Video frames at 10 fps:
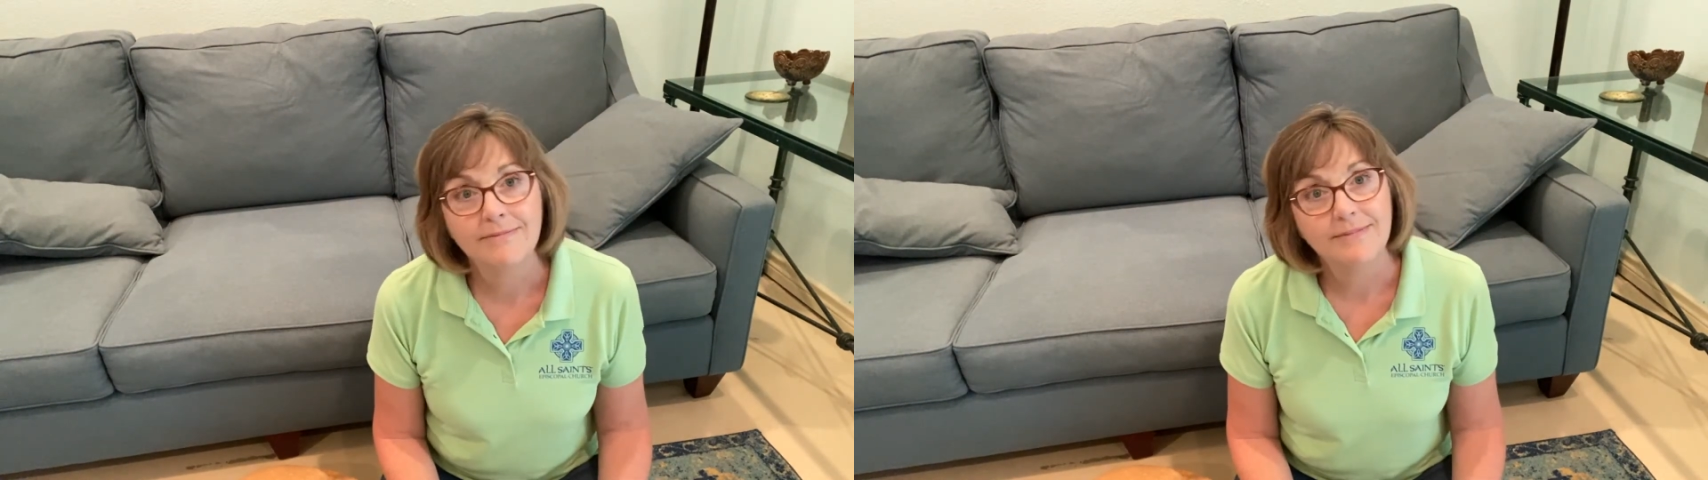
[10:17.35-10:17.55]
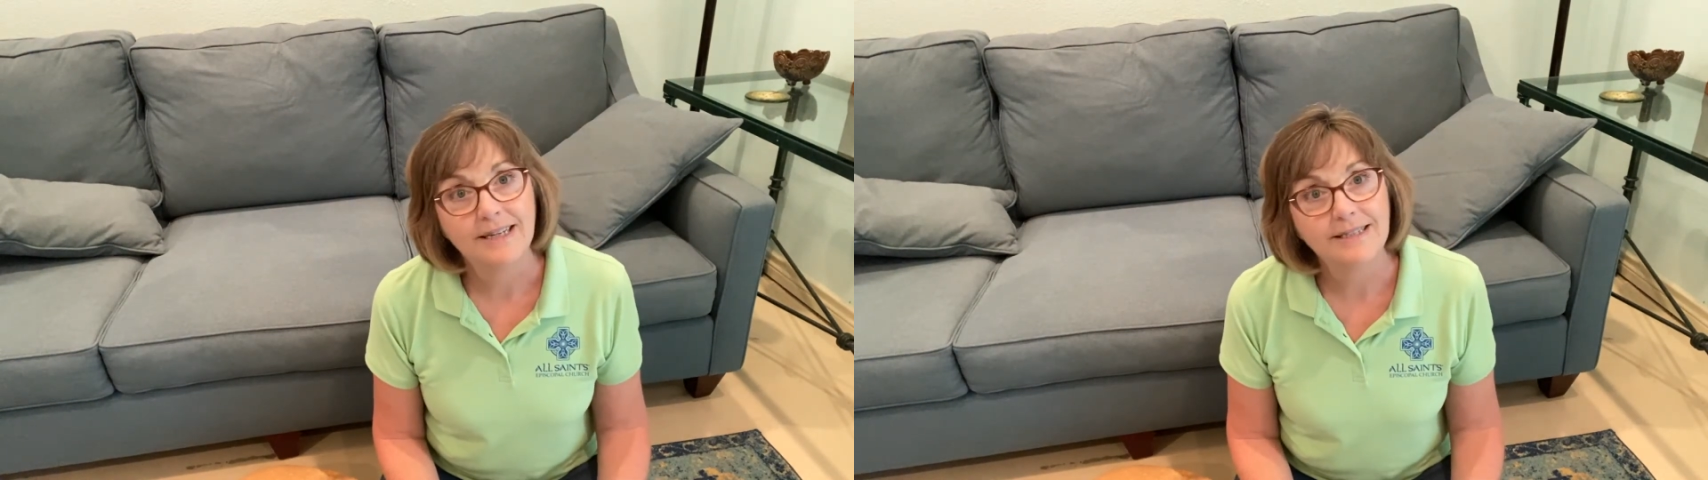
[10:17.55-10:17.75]

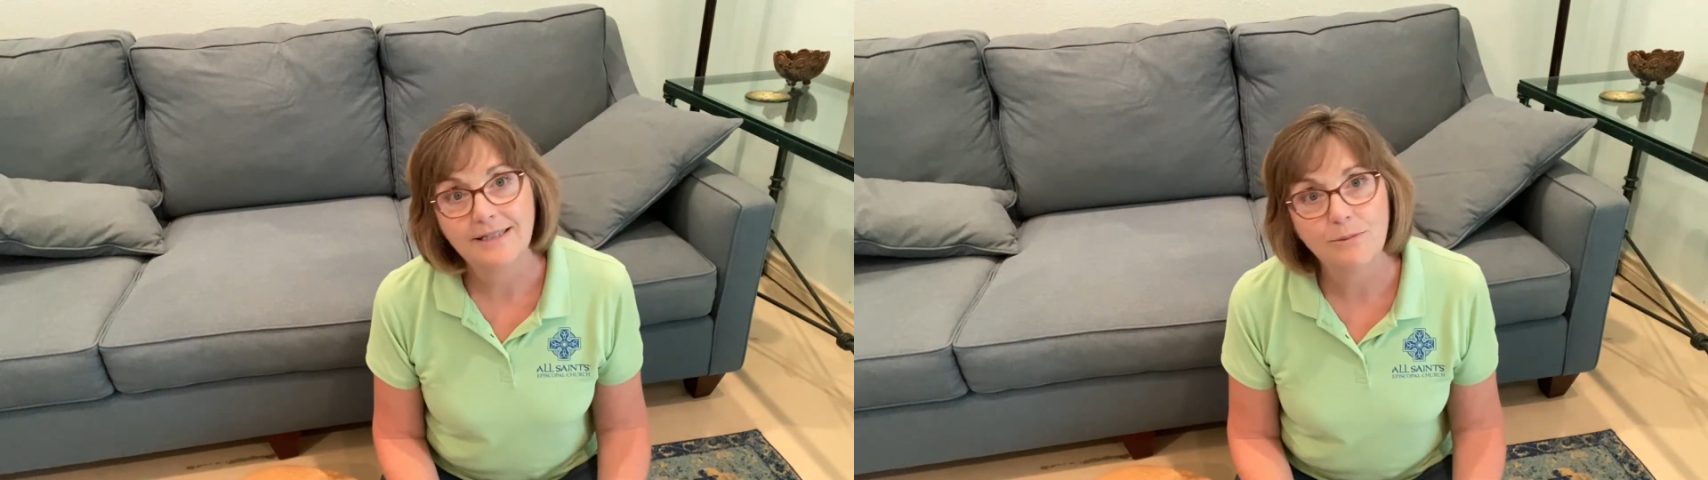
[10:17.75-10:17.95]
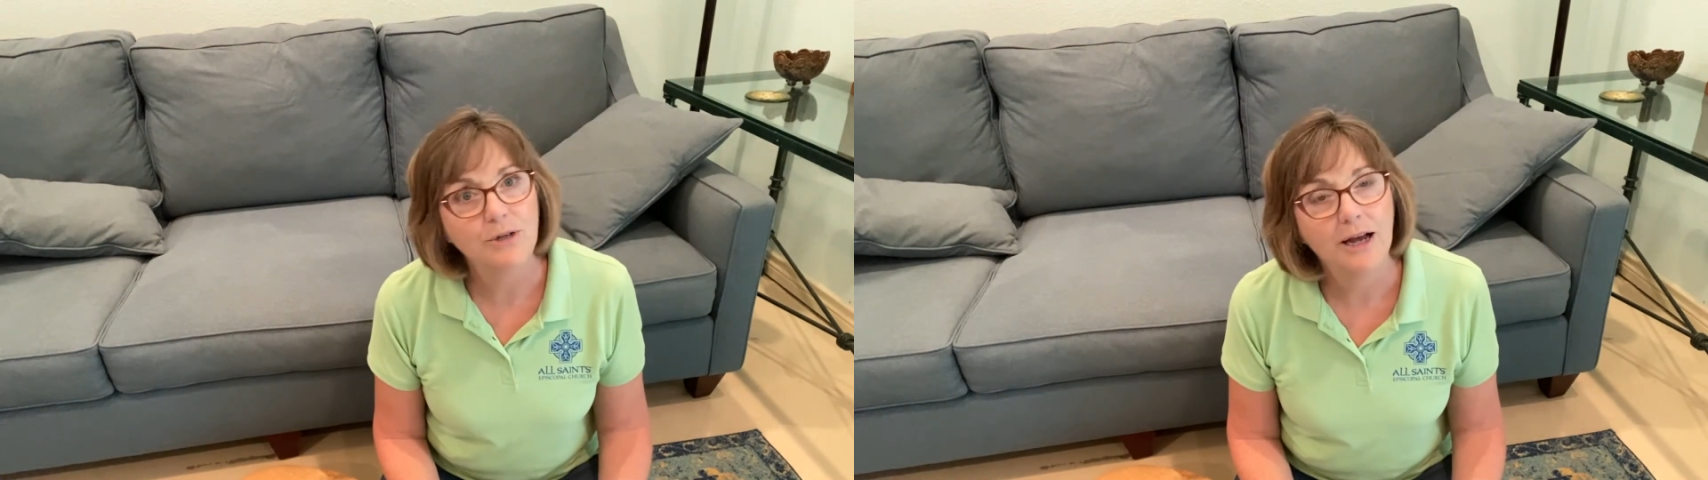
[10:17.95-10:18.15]
that
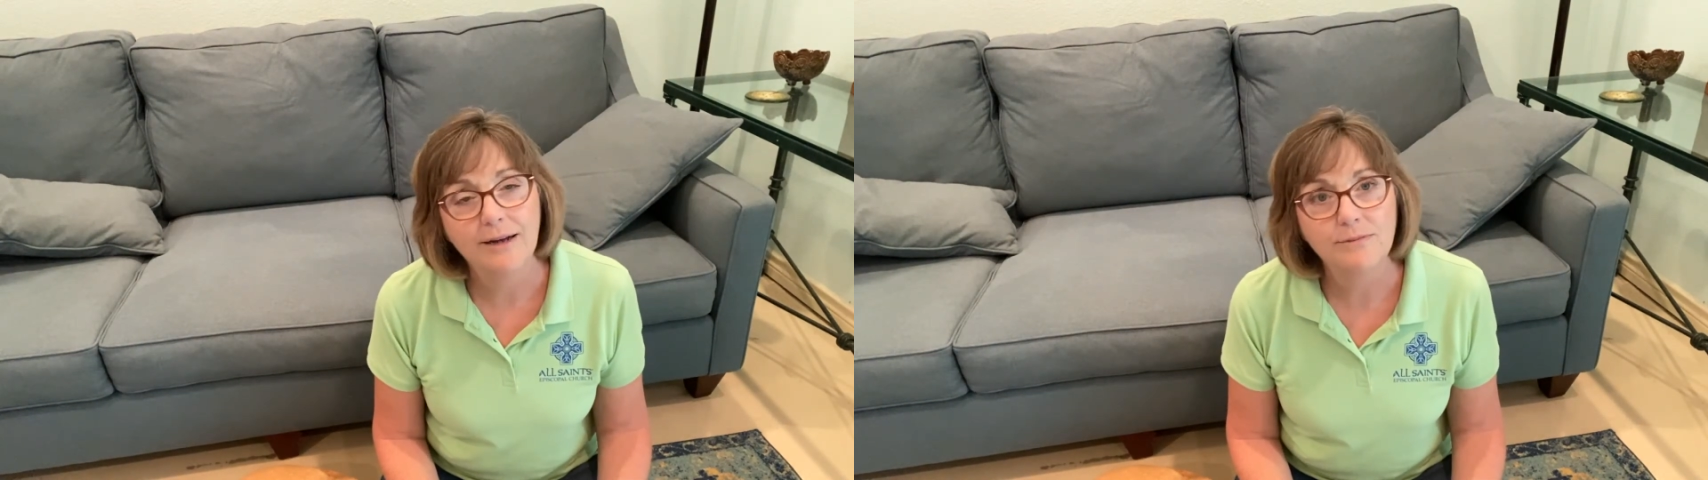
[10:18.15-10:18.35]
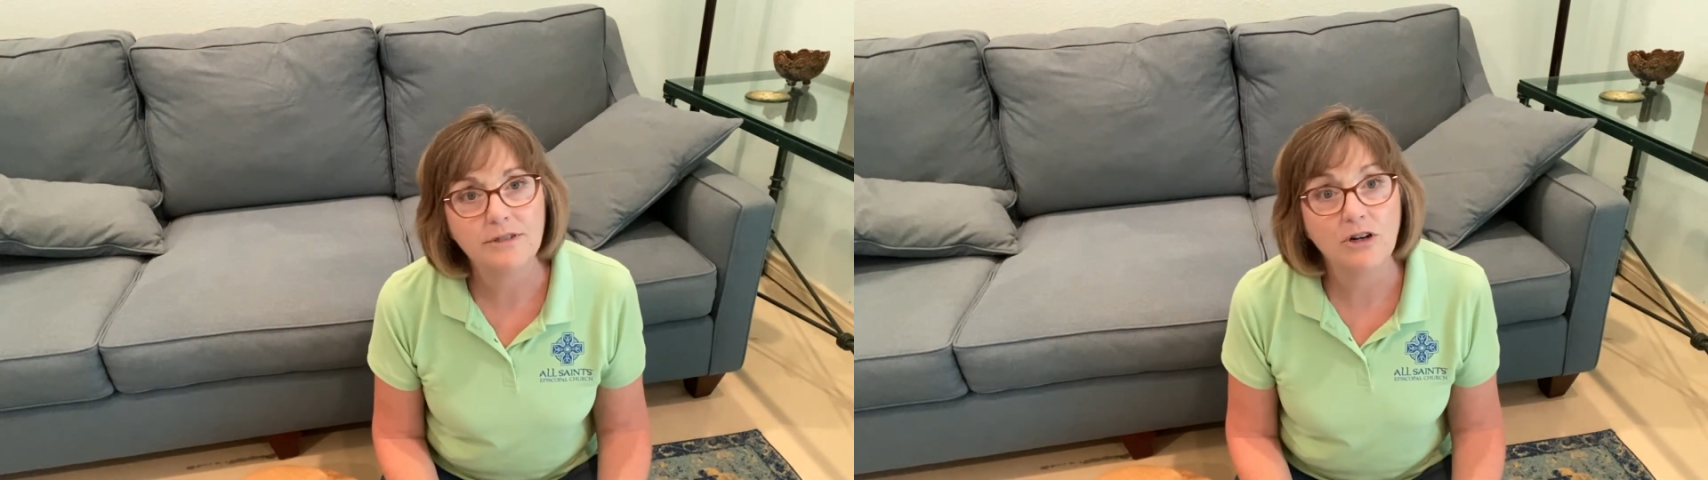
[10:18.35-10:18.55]

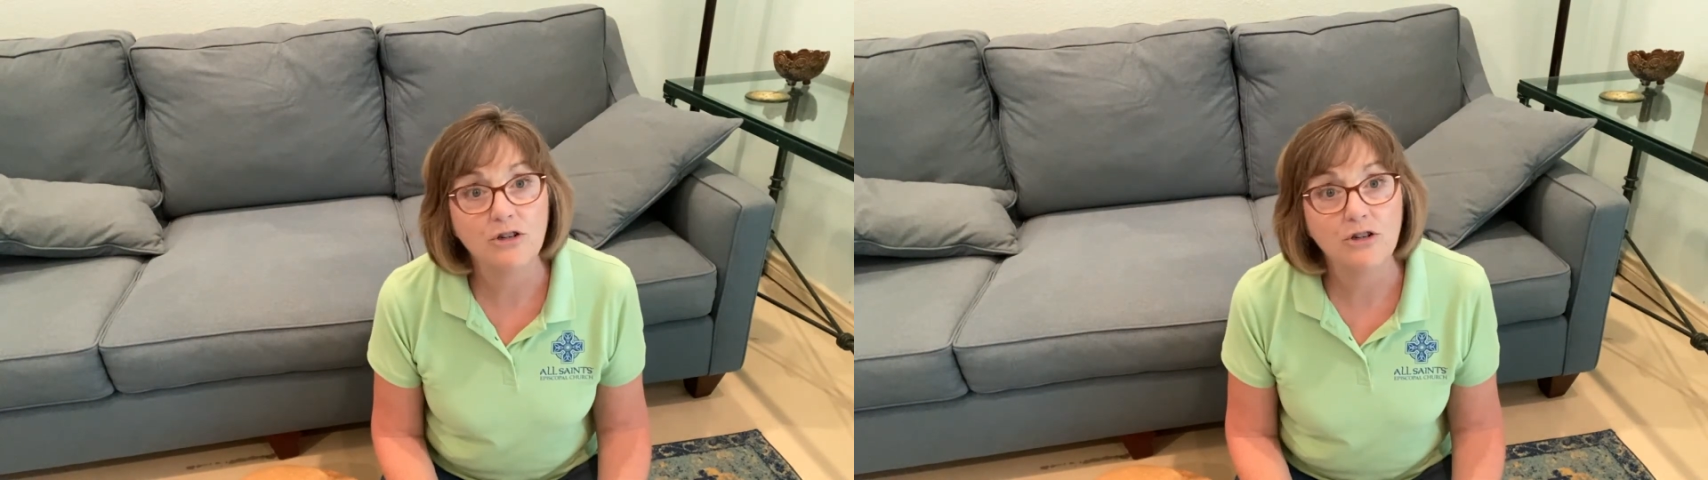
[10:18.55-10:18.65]
sometimes our